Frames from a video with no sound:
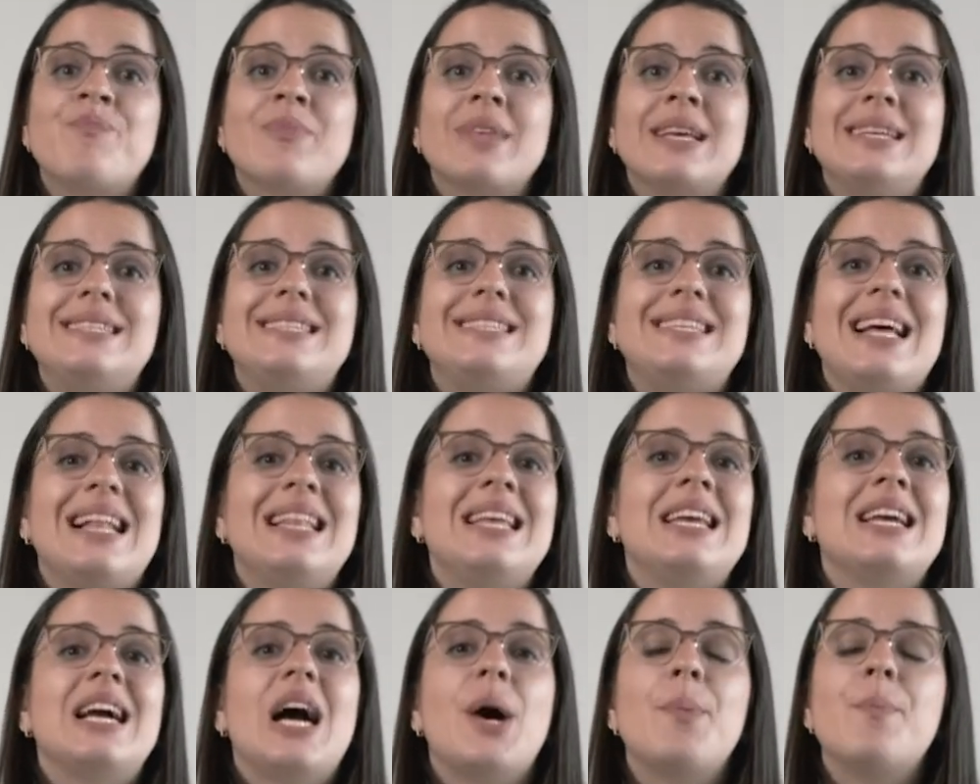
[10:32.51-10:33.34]

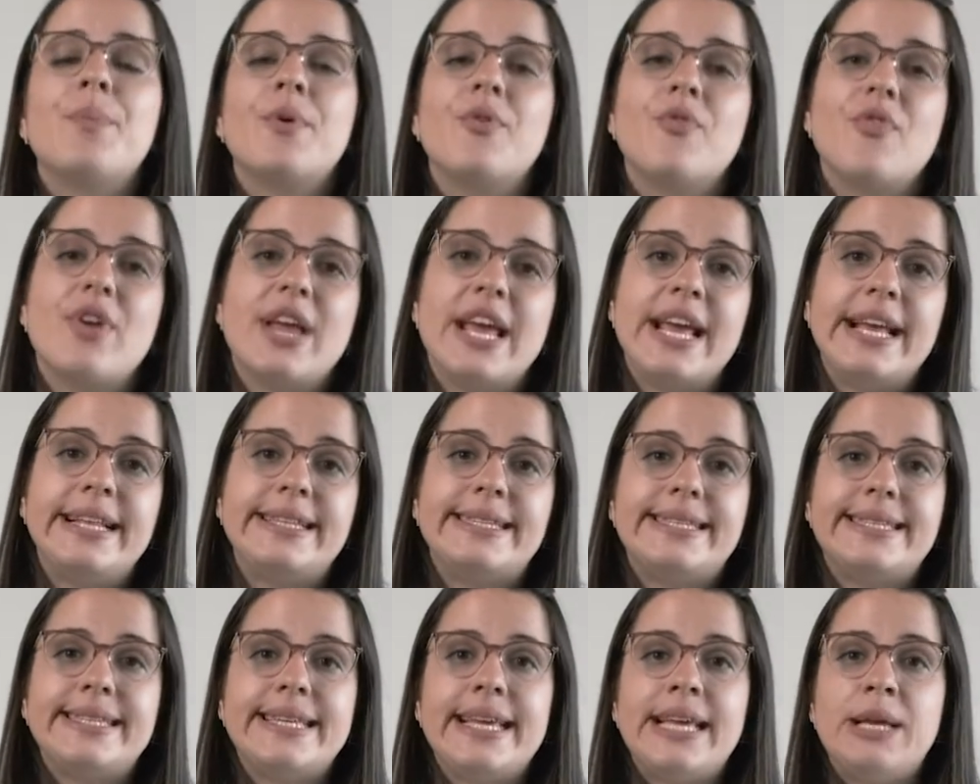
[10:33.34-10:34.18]
selling
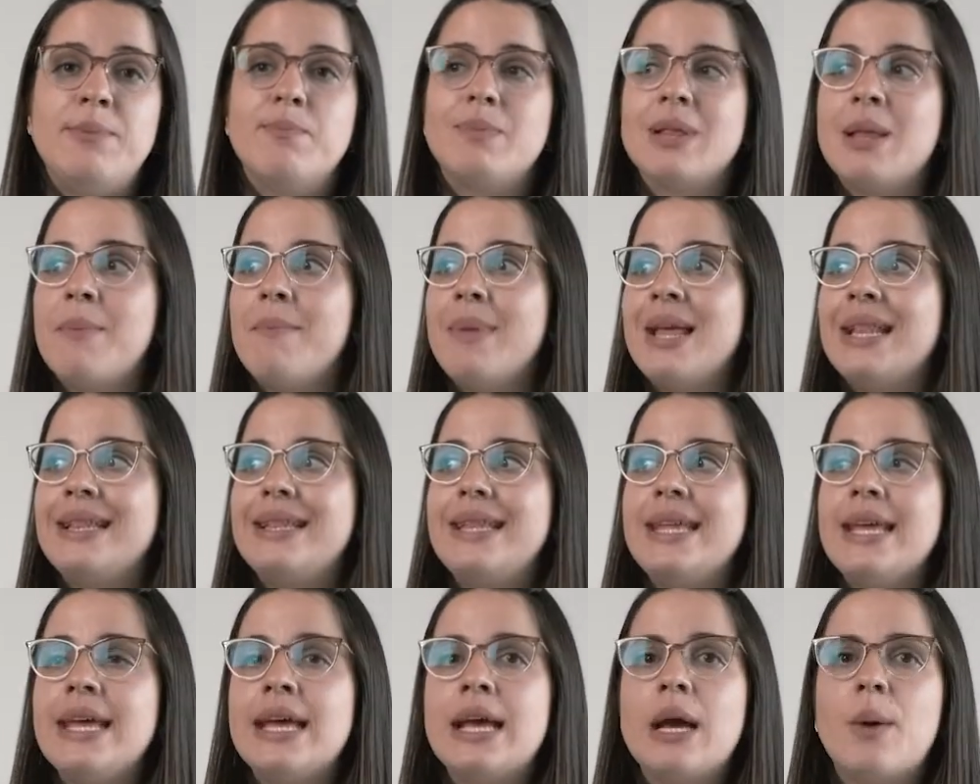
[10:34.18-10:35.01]
upgrades,
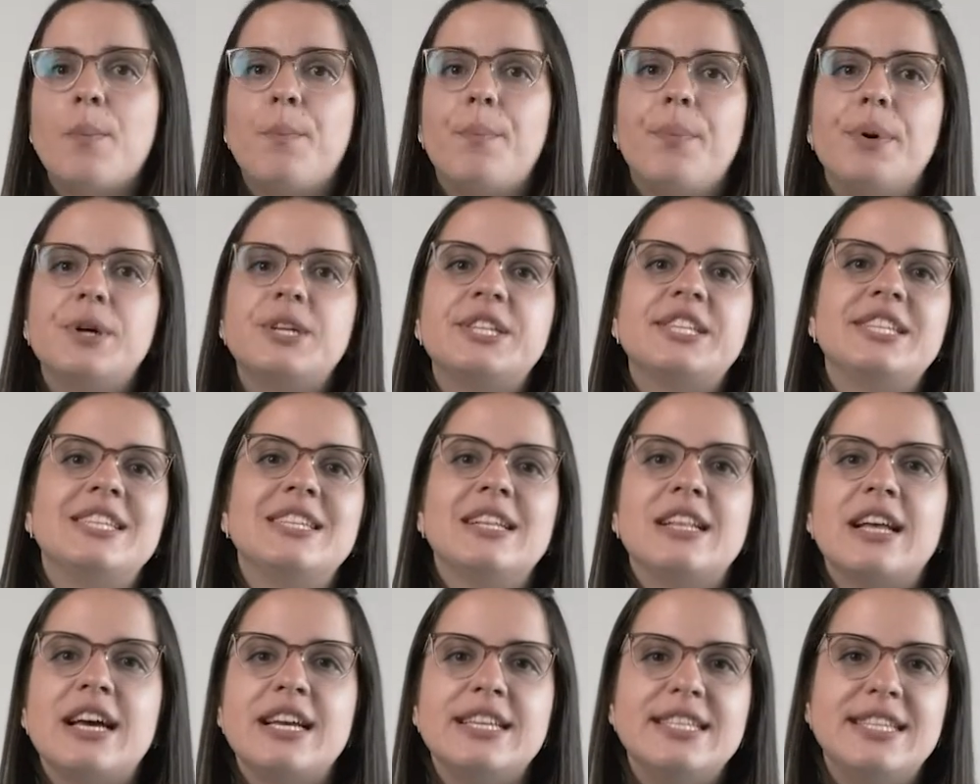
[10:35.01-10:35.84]
implementing
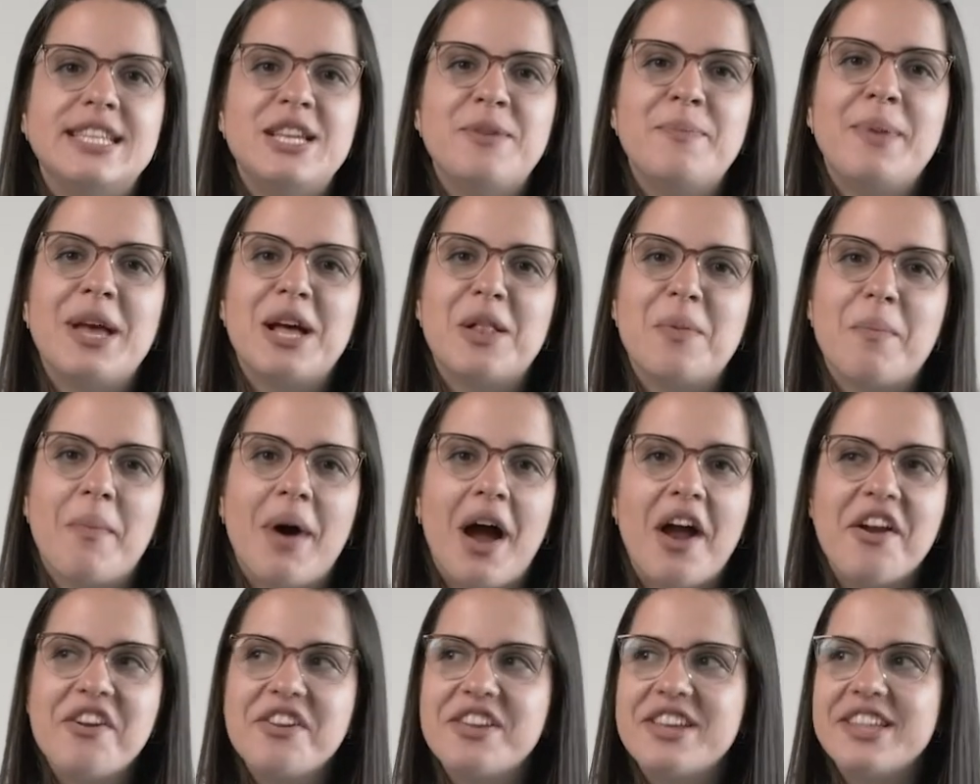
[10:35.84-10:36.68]
personalized email
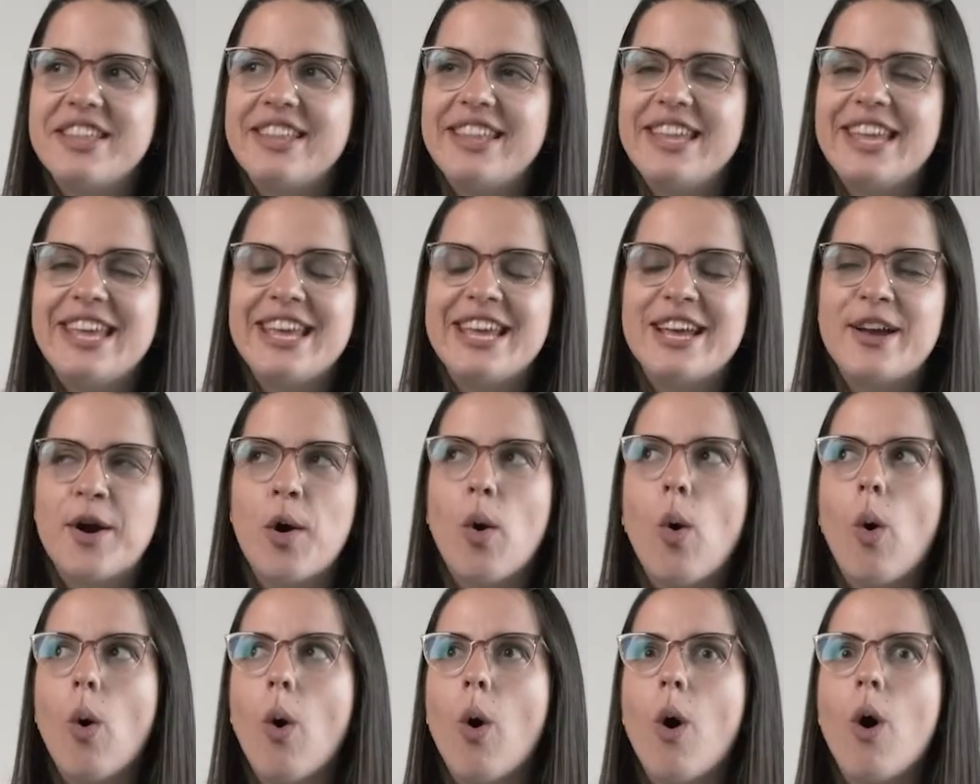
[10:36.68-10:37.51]
marketing,
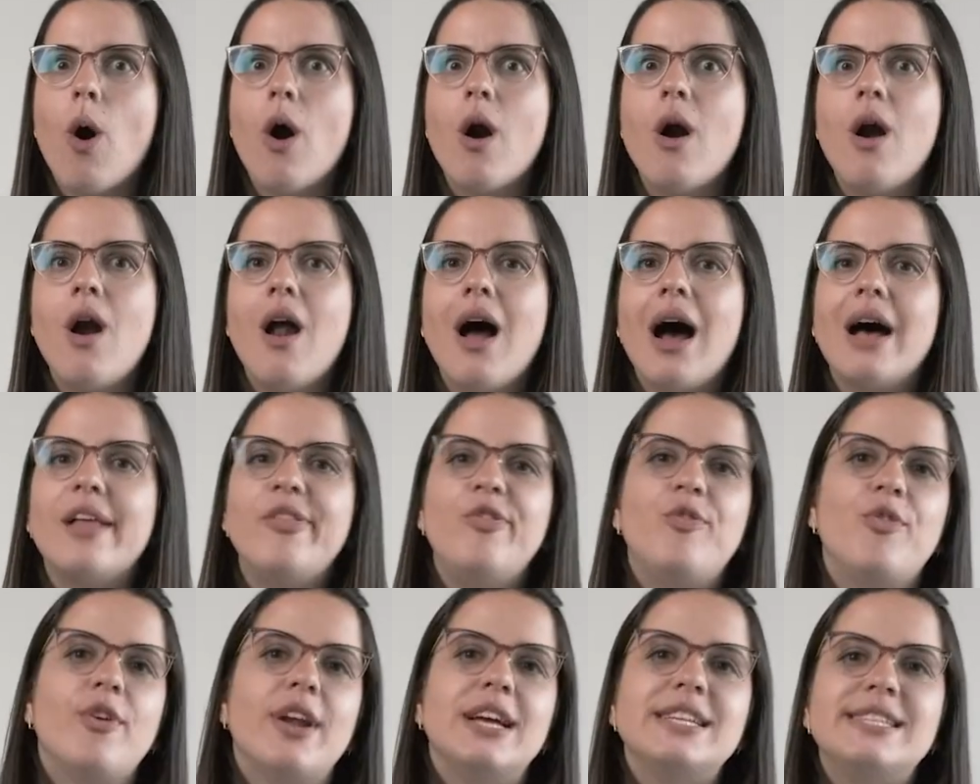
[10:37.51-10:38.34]
or
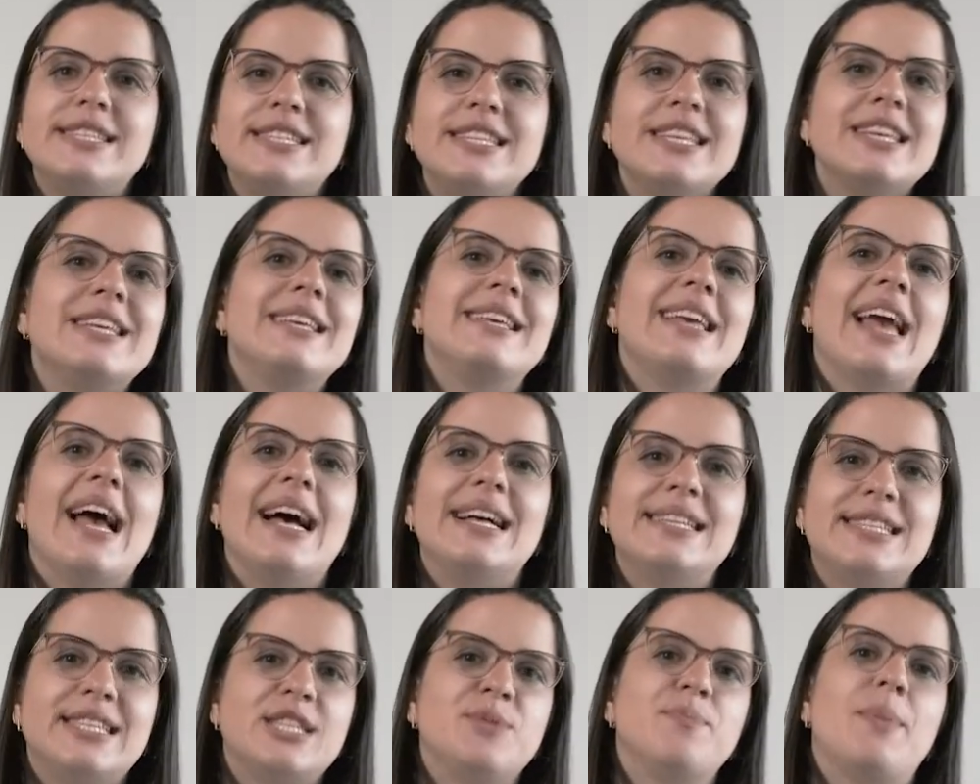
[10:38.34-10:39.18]
addressing
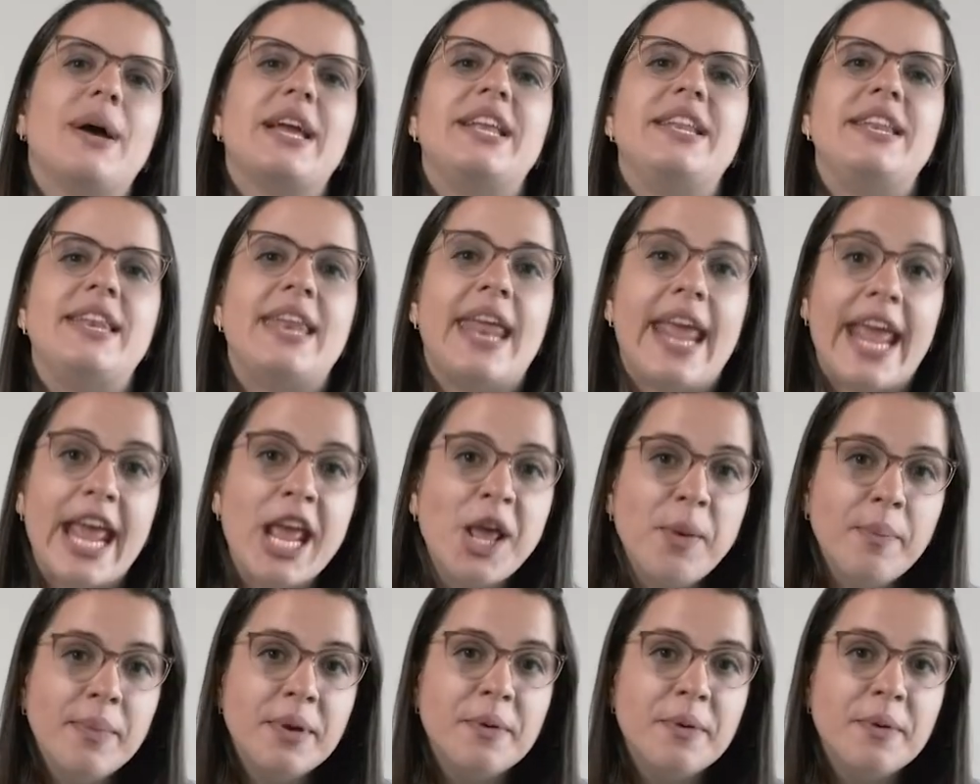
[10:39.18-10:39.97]
guests by name.